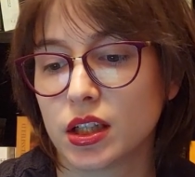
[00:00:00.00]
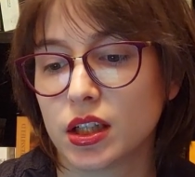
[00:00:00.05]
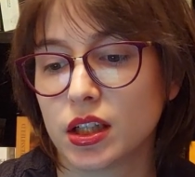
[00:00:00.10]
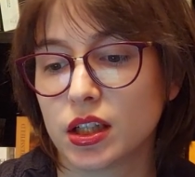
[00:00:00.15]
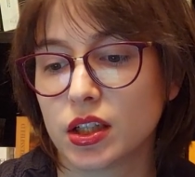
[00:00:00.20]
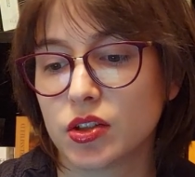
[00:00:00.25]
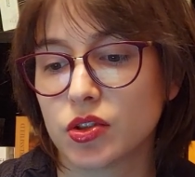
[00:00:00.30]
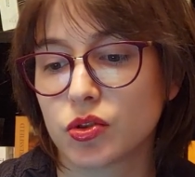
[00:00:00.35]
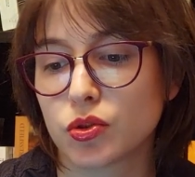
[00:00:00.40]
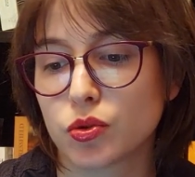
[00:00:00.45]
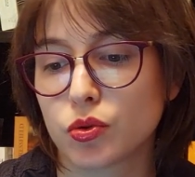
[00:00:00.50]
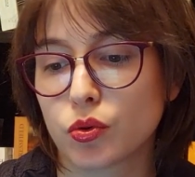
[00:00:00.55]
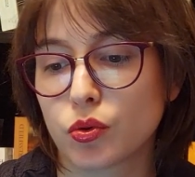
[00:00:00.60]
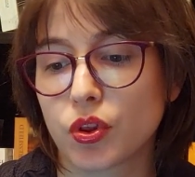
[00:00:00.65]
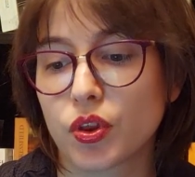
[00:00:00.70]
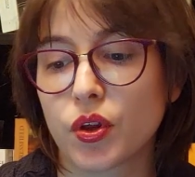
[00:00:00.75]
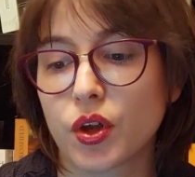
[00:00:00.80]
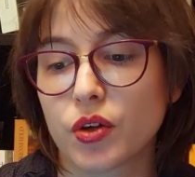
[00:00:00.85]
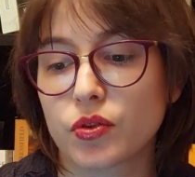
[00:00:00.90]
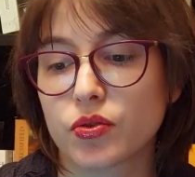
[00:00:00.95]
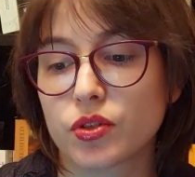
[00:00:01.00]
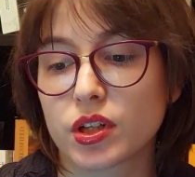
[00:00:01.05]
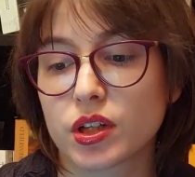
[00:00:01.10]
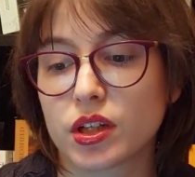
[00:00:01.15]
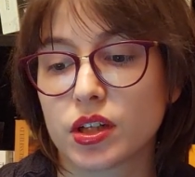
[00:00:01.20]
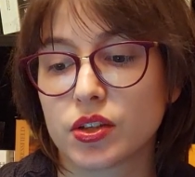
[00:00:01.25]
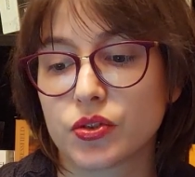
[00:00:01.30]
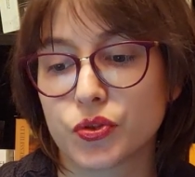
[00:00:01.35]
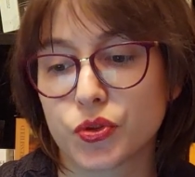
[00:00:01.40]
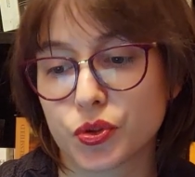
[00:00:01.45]
in
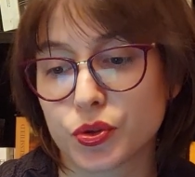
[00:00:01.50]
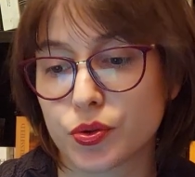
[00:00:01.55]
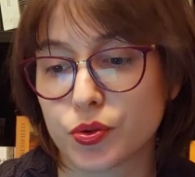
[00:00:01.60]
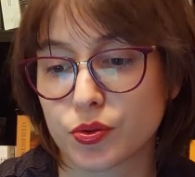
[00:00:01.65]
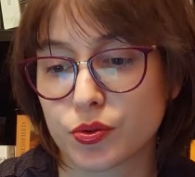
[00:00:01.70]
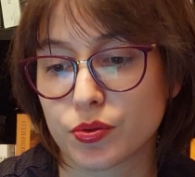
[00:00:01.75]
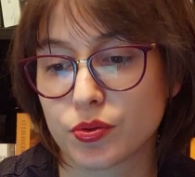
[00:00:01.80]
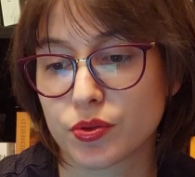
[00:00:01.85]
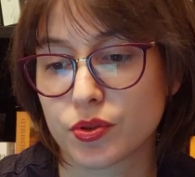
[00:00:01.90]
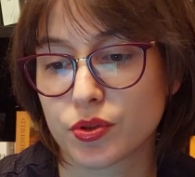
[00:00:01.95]
2002,